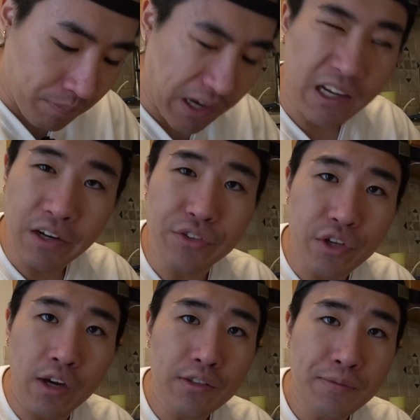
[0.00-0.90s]
that kind of
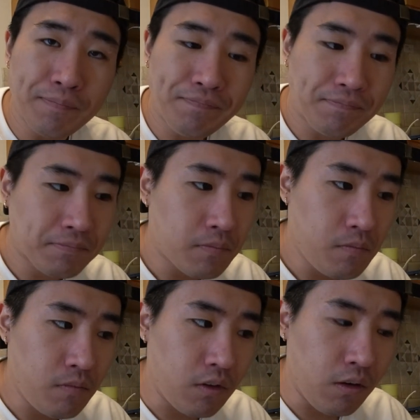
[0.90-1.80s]
sucks.
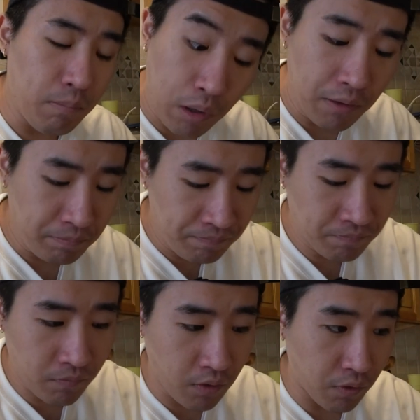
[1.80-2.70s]
But
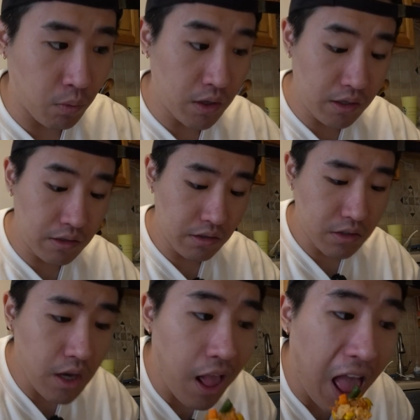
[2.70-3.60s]
for what it
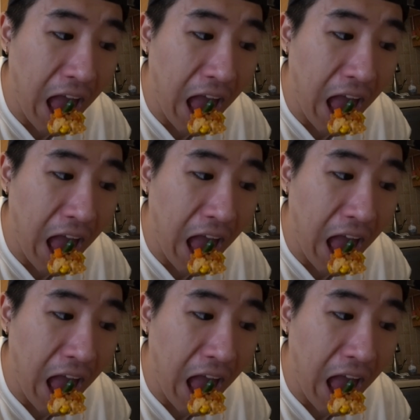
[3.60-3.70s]
is,